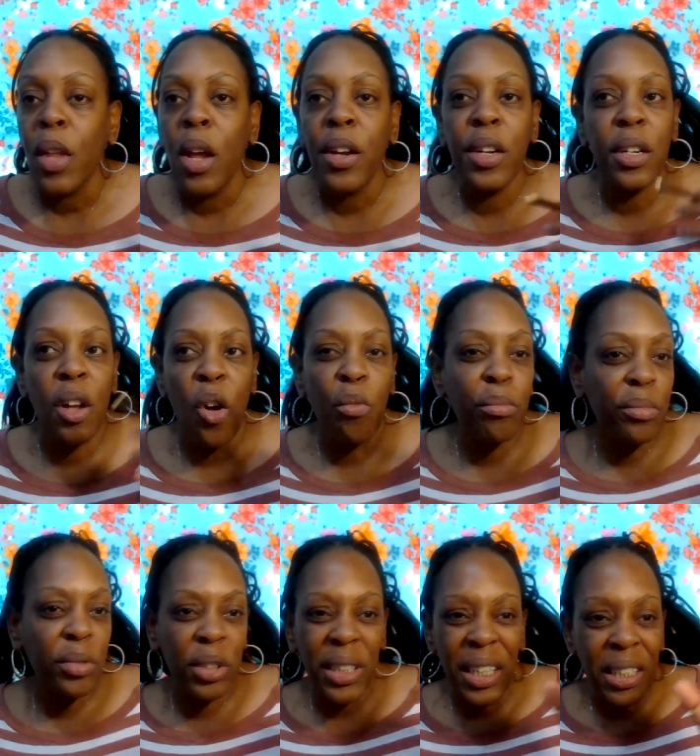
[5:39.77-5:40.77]
you know,
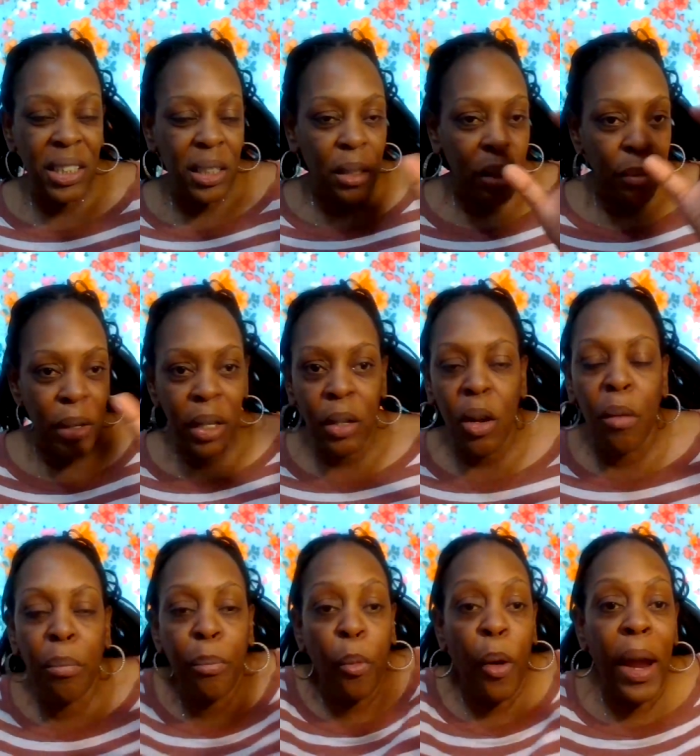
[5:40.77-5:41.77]
just to, you know,
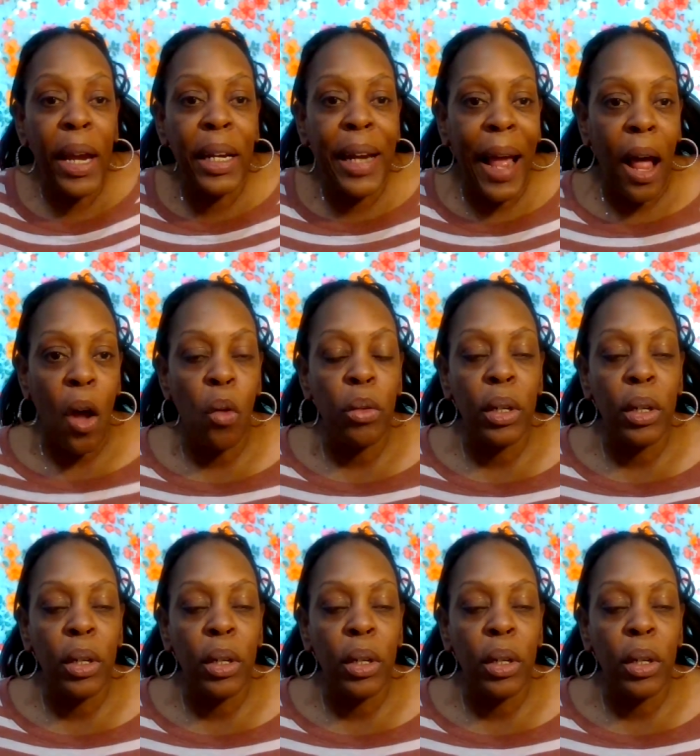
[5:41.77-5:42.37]
brighten out,